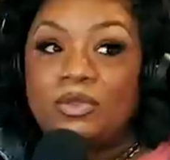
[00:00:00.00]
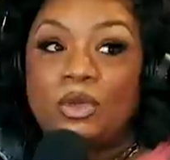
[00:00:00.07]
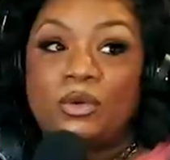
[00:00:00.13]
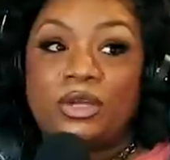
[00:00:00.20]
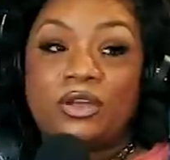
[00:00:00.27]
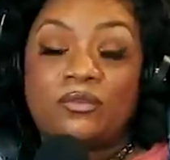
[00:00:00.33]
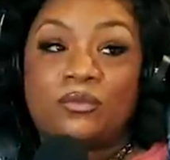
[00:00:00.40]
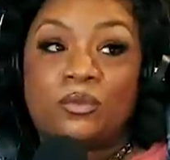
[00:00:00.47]
No,
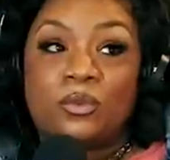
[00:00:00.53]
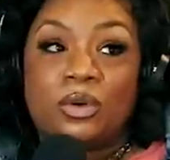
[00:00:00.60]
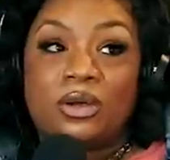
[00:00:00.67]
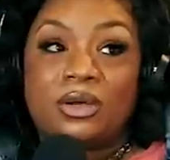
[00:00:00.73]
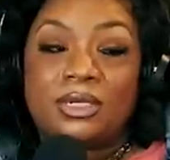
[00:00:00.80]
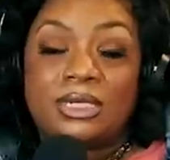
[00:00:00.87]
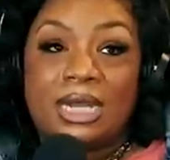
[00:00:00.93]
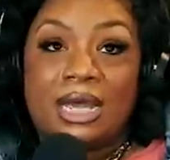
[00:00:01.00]
they
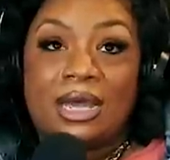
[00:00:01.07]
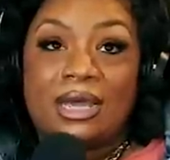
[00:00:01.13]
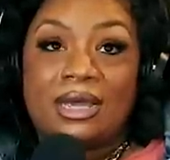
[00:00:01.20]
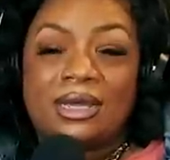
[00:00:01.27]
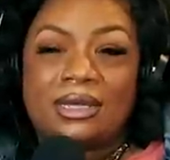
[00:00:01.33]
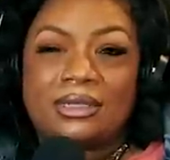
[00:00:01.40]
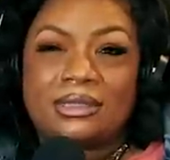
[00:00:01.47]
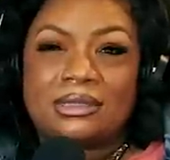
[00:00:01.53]
are uh,
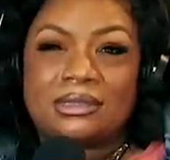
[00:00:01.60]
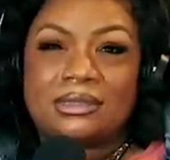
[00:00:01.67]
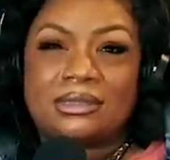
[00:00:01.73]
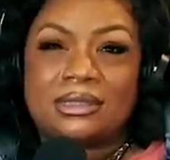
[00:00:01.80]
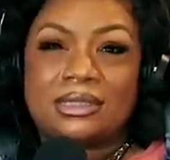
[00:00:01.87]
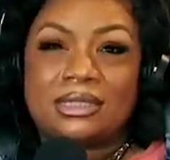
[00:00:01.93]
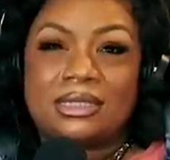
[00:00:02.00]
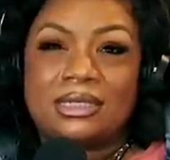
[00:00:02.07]
nine,
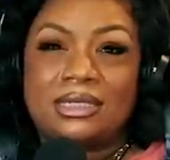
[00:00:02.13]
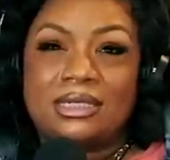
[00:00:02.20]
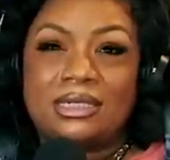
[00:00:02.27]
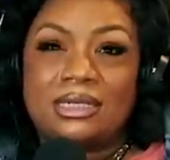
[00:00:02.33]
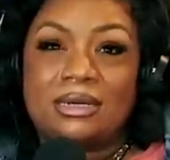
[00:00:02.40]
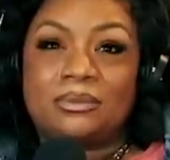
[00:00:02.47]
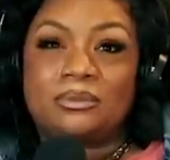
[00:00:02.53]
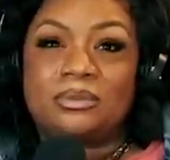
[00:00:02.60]
e-
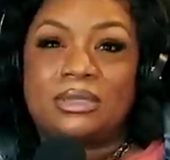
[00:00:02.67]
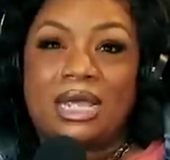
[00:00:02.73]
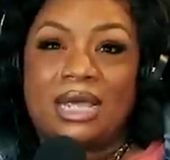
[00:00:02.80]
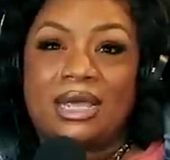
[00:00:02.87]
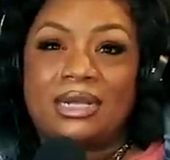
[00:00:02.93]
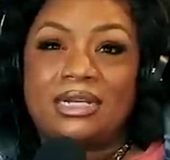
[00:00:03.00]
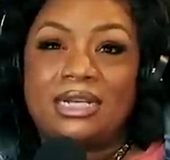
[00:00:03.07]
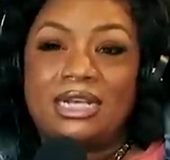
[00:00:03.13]

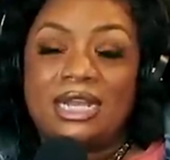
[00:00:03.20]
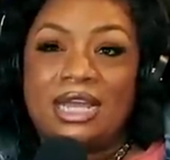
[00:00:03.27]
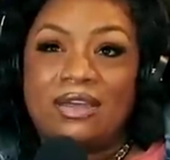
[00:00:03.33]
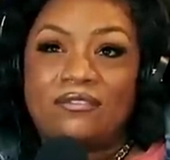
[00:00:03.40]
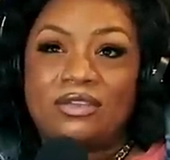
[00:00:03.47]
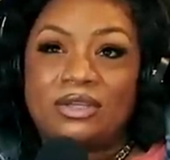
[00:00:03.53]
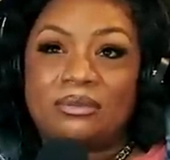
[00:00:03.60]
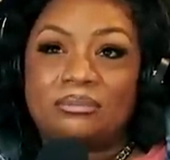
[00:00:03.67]
9
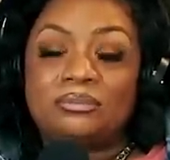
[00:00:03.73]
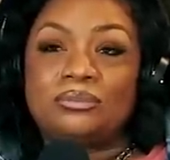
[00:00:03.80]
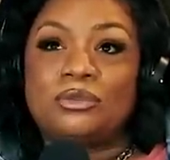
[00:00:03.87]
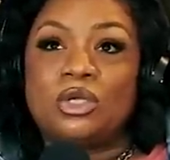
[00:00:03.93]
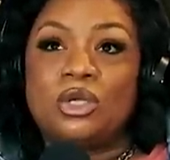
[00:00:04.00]
11,